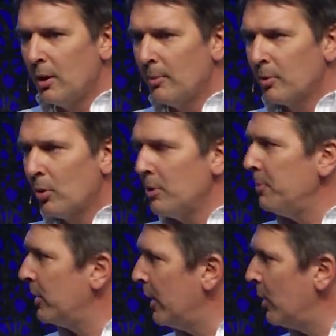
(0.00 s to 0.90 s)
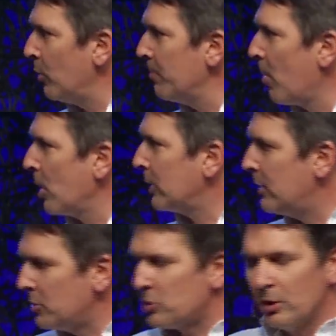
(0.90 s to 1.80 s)
I'm going to begin with Mark
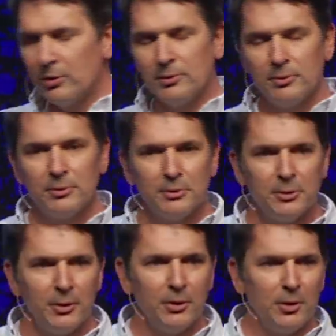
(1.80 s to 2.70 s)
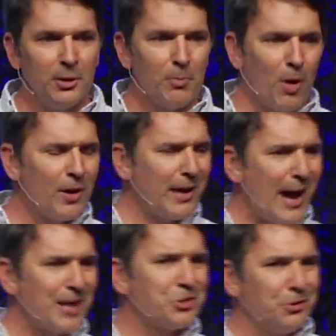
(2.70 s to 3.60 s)
Kitchen. Mark
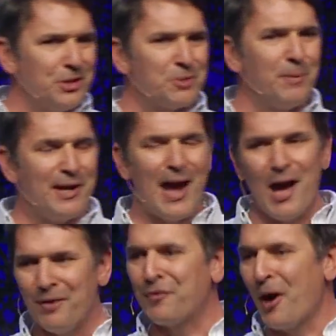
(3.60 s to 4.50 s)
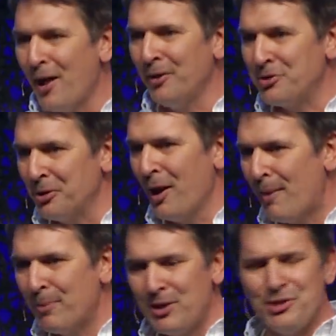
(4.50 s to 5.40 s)
actually has been out of college a
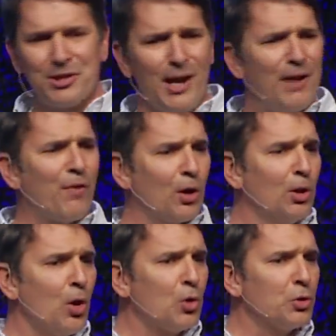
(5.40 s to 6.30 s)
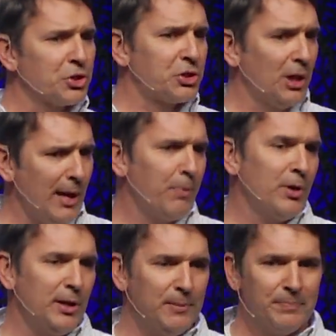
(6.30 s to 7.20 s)
lot, but he's kind of our local
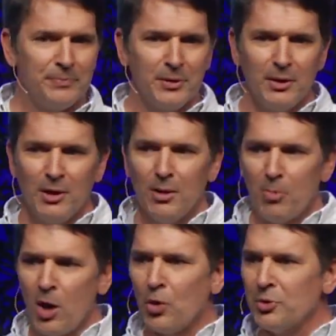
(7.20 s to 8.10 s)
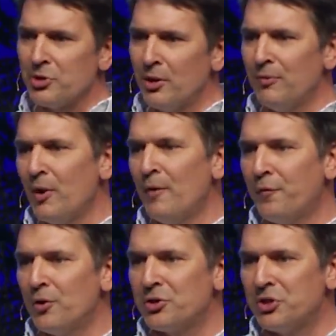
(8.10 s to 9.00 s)
celebrity. Mark was on the very
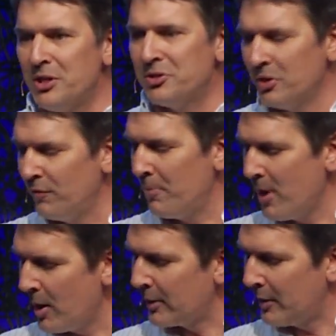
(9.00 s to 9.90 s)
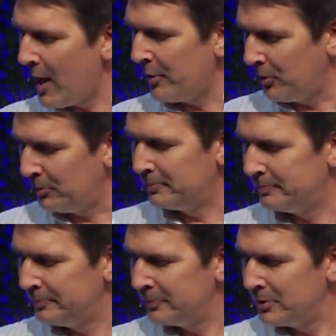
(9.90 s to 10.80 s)
first season of American Idol.
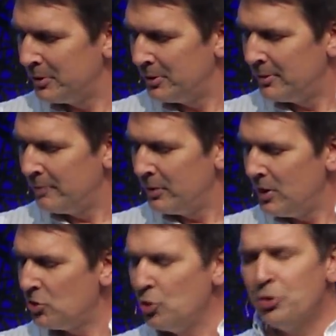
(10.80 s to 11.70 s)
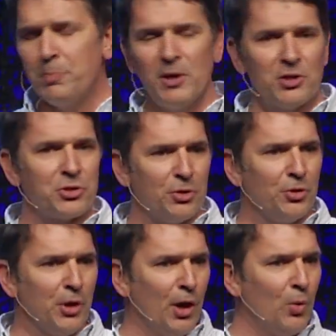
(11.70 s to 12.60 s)
His youth minister,
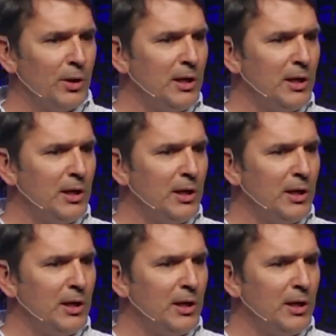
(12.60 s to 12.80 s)
though, when he